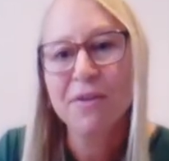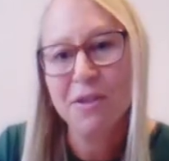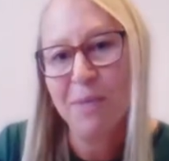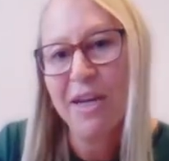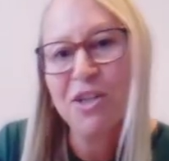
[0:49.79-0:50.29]

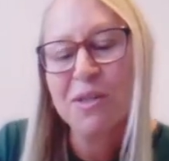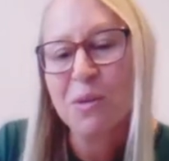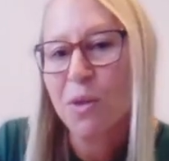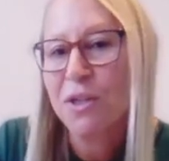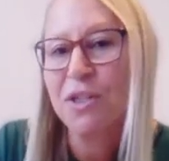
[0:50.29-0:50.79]
First,
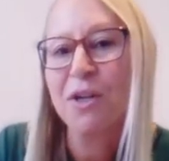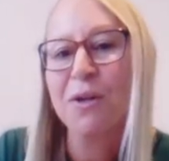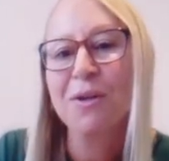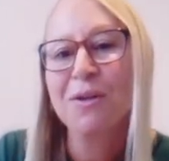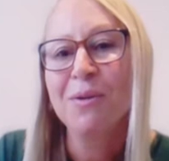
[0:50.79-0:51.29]
patients
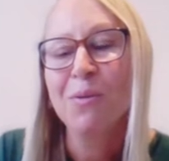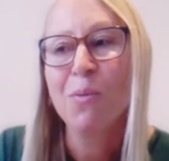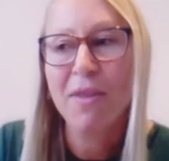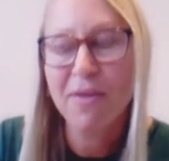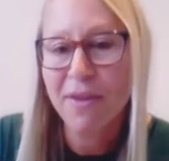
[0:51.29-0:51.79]
wonder
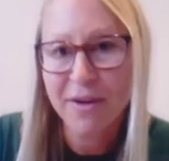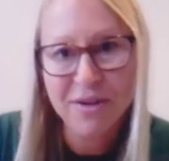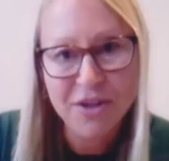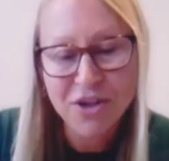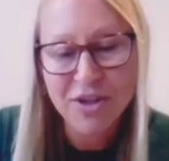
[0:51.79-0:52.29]
whether their
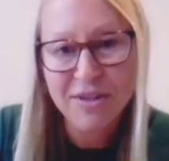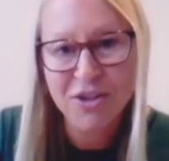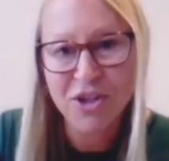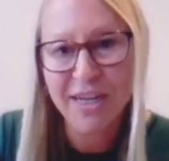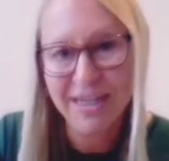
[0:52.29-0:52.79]
condition
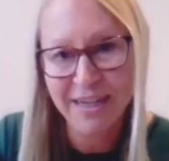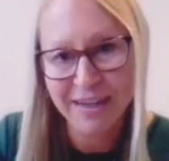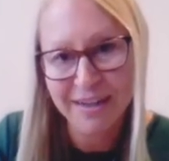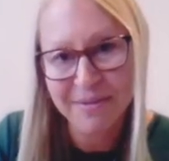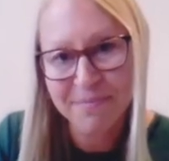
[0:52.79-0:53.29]
is
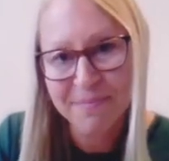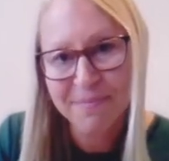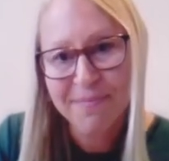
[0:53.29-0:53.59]
genetic.